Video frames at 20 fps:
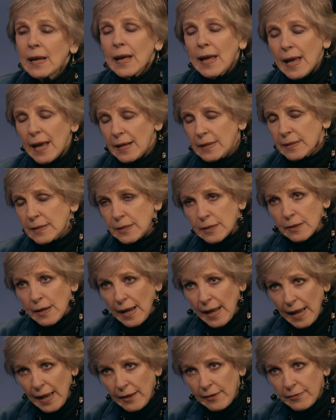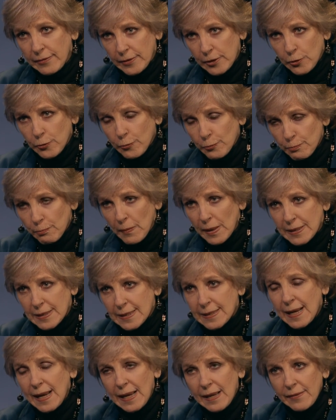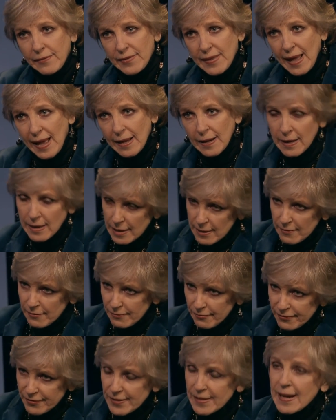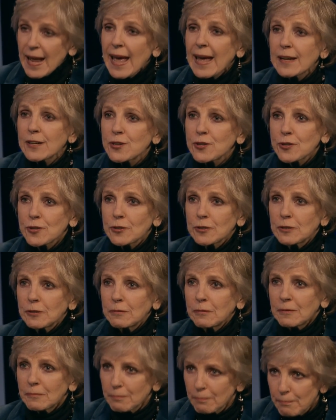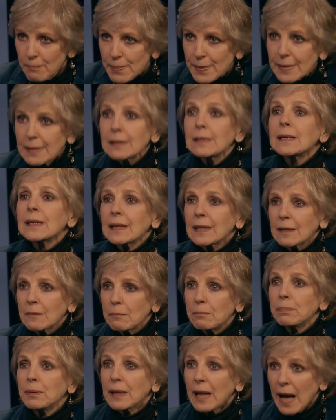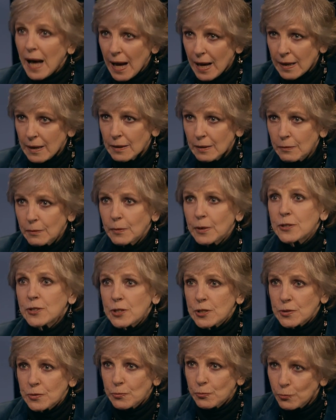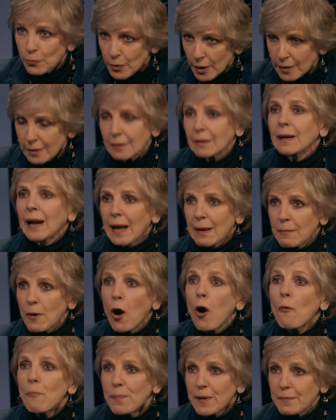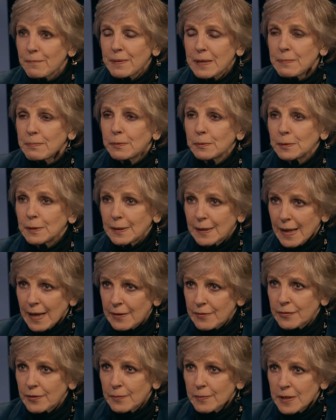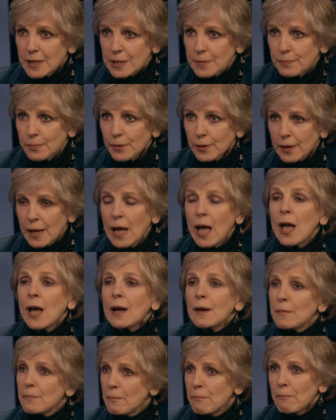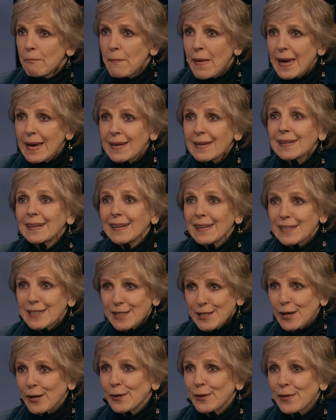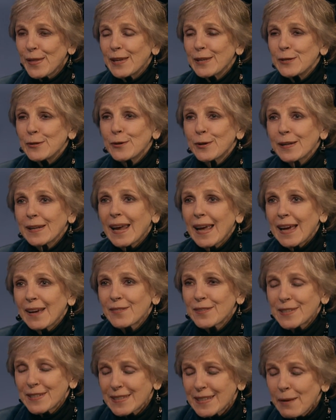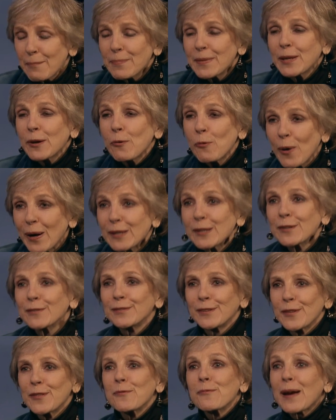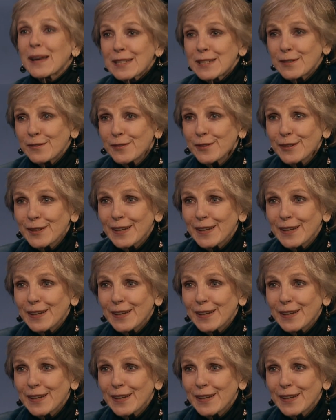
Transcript: And to have, you must have that financial building block, which is what I'm hoping people will get from this book, mainly so that you can have something wonderful the rest of your